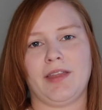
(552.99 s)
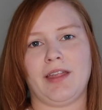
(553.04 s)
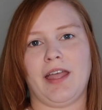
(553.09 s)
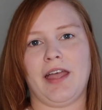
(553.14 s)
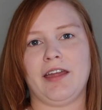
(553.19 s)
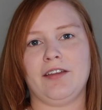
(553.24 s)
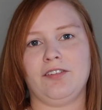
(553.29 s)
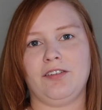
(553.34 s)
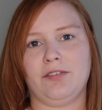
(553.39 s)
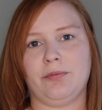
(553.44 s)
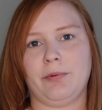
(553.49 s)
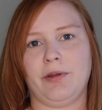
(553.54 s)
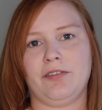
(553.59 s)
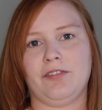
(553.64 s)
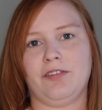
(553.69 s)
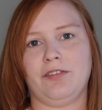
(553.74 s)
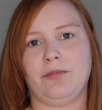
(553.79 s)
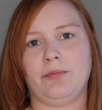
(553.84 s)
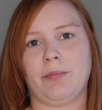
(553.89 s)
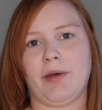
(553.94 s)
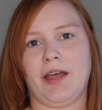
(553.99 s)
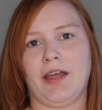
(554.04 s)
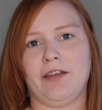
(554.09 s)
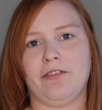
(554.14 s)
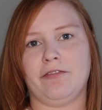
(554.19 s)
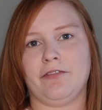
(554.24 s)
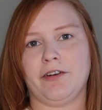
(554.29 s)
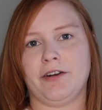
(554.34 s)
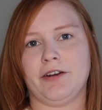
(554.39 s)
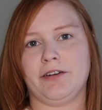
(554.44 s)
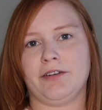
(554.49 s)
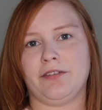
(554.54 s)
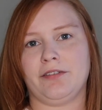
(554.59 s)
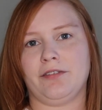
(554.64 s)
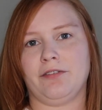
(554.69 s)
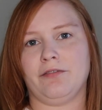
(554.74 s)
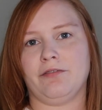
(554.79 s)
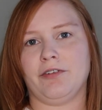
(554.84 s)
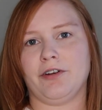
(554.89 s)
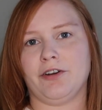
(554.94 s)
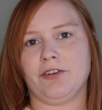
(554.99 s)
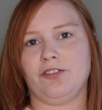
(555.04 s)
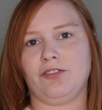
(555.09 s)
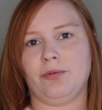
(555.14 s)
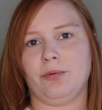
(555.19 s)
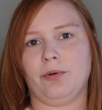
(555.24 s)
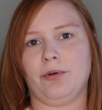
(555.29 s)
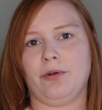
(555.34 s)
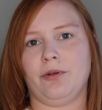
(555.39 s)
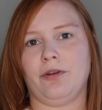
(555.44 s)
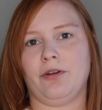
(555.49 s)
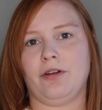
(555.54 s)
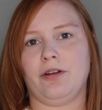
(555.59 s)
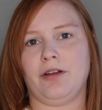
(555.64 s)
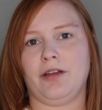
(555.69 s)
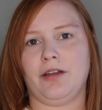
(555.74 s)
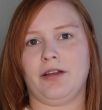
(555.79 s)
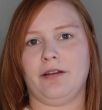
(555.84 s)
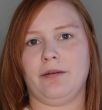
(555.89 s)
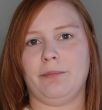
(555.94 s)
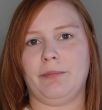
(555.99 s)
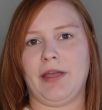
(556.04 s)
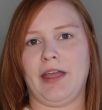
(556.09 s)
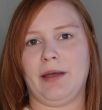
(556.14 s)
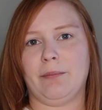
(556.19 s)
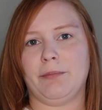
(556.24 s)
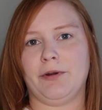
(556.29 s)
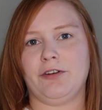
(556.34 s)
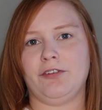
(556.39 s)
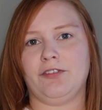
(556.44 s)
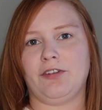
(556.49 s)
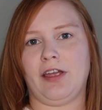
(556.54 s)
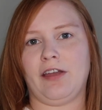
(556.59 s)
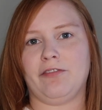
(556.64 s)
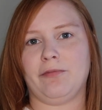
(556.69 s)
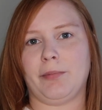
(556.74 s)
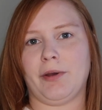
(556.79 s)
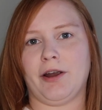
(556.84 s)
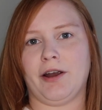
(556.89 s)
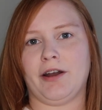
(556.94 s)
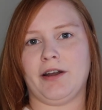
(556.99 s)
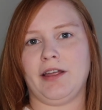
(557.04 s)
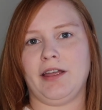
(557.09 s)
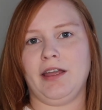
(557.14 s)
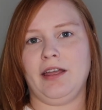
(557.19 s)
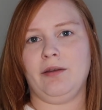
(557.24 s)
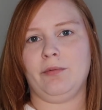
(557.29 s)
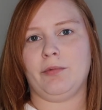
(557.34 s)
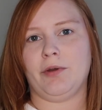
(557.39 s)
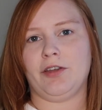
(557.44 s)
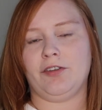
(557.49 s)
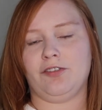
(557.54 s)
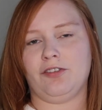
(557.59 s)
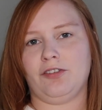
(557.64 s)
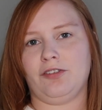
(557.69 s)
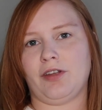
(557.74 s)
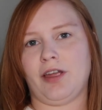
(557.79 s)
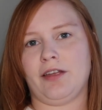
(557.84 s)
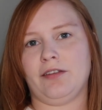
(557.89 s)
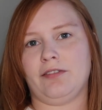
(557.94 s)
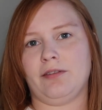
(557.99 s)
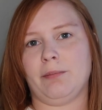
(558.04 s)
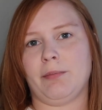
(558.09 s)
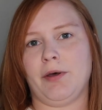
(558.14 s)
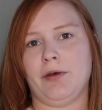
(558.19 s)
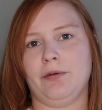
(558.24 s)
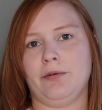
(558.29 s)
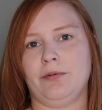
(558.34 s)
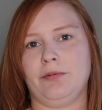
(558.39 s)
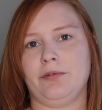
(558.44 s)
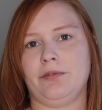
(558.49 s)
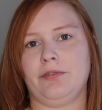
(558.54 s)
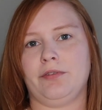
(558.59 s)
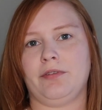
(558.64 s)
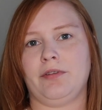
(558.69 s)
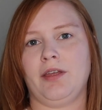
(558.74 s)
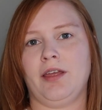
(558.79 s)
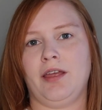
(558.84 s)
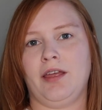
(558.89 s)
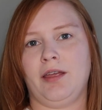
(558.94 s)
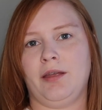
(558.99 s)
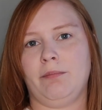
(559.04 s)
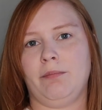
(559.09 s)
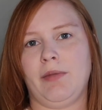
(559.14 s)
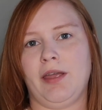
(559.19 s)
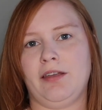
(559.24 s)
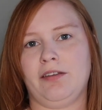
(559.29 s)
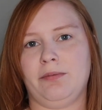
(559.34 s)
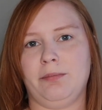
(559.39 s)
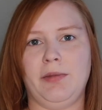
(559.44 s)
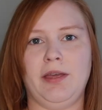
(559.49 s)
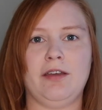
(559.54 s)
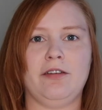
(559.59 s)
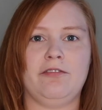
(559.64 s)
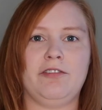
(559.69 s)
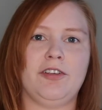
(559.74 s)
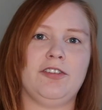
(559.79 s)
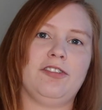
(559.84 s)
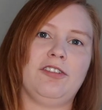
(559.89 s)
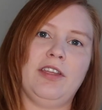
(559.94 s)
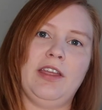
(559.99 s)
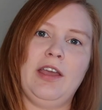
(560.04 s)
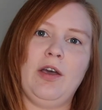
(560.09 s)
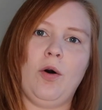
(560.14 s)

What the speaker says: I just went to my first virtual Pampered Chef party, which I suppose makes me officially